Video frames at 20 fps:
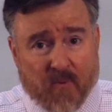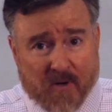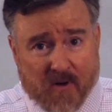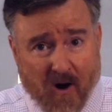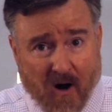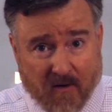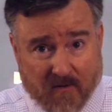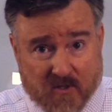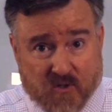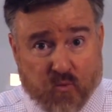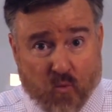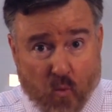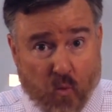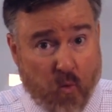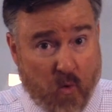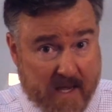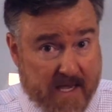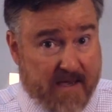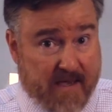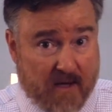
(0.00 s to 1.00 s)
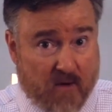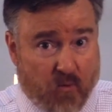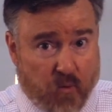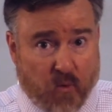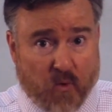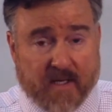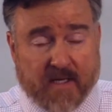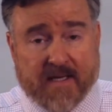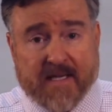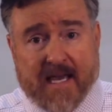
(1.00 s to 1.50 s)
regardless, we get
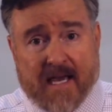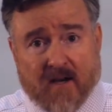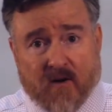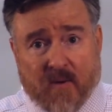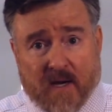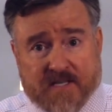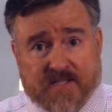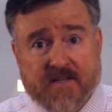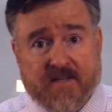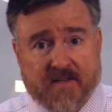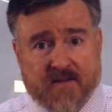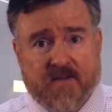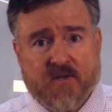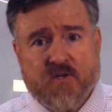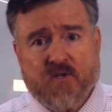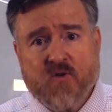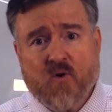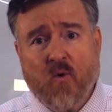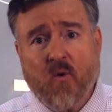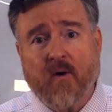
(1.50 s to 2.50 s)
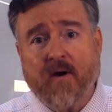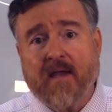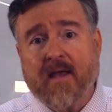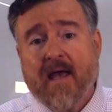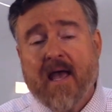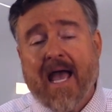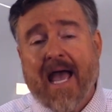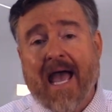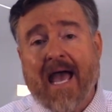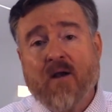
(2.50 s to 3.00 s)
really interested in this story
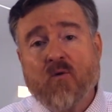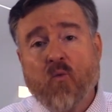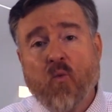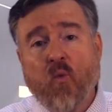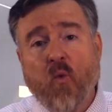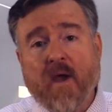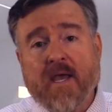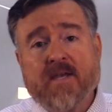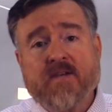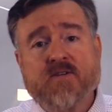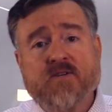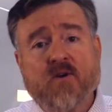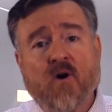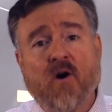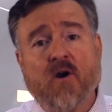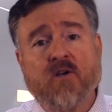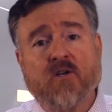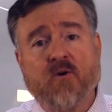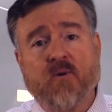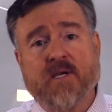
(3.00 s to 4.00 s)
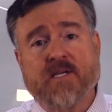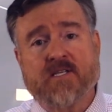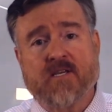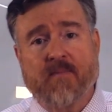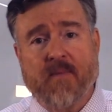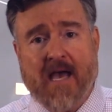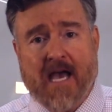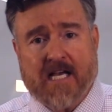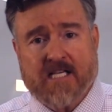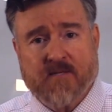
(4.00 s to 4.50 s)
and we start doing
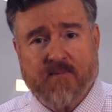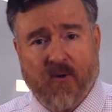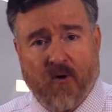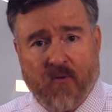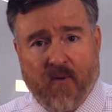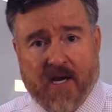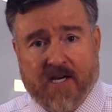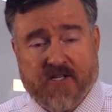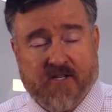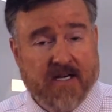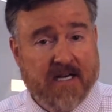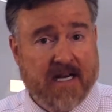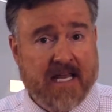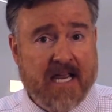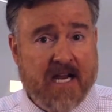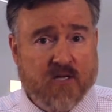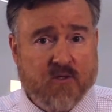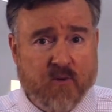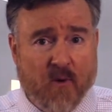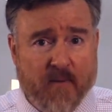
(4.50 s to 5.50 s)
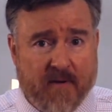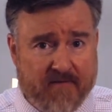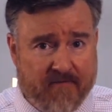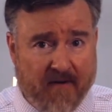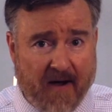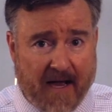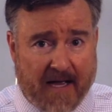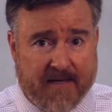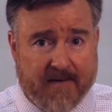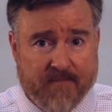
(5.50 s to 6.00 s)
some exploration. And here's what we
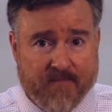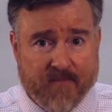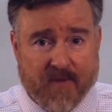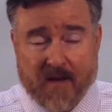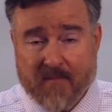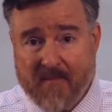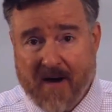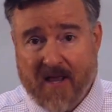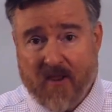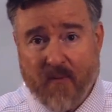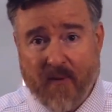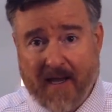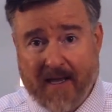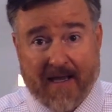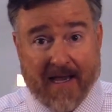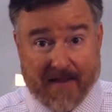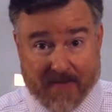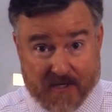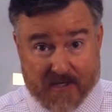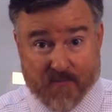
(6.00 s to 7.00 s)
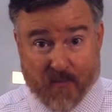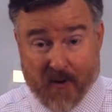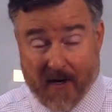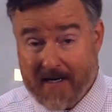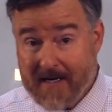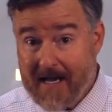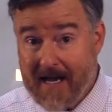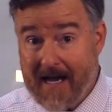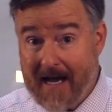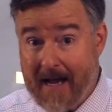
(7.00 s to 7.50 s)
find. And by the way, at this
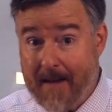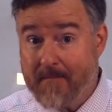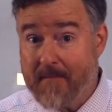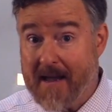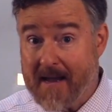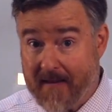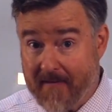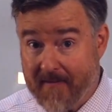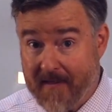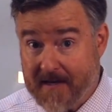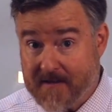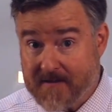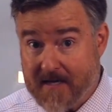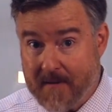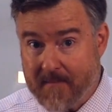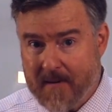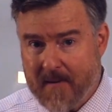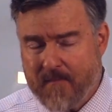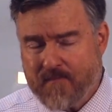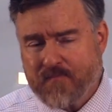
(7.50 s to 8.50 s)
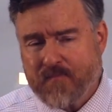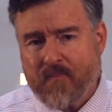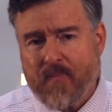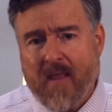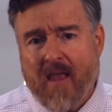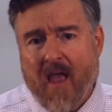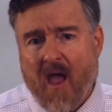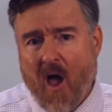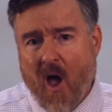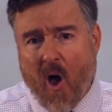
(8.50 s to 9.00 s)
point, I'm making things up.
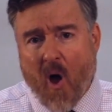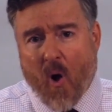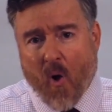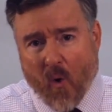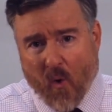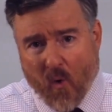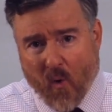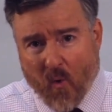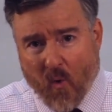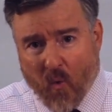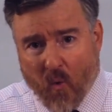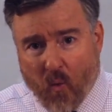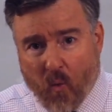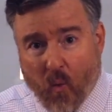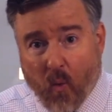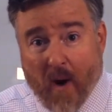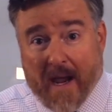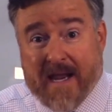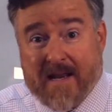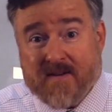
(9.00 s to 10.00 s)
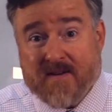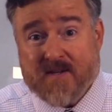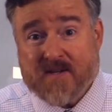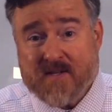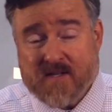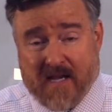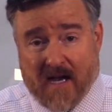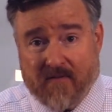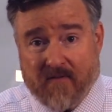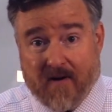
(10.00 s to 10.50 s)
We
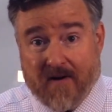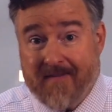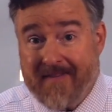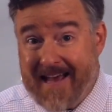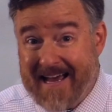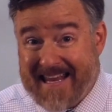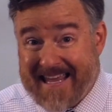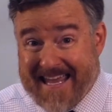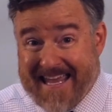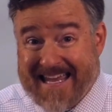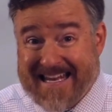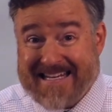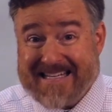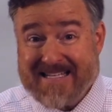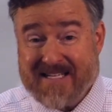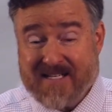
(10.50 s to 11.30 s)
discover that in